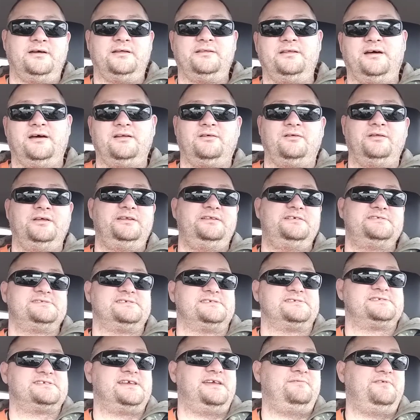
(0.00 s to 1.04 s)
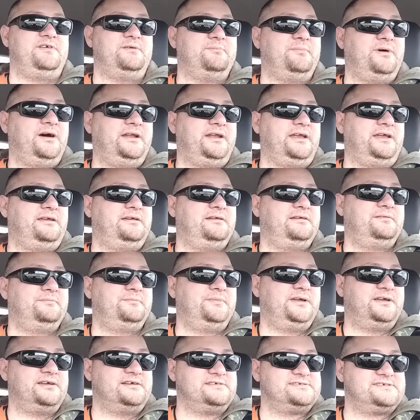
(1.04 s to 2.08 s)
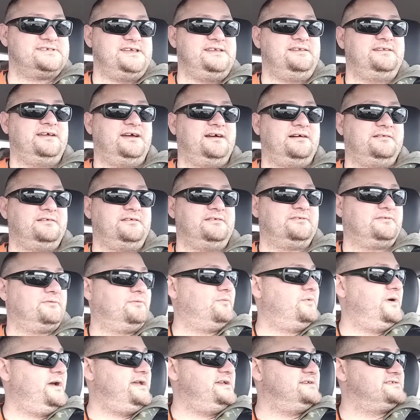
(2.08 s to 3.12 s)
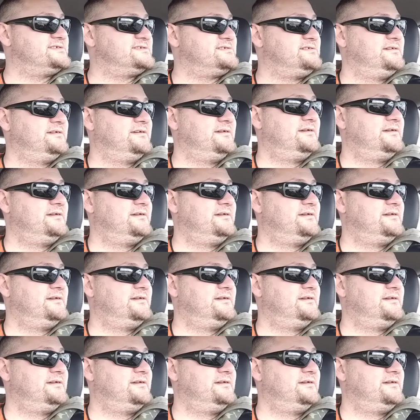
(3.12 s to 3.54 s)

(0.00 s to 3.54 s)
Not only does it save you money, because eating out is a waste.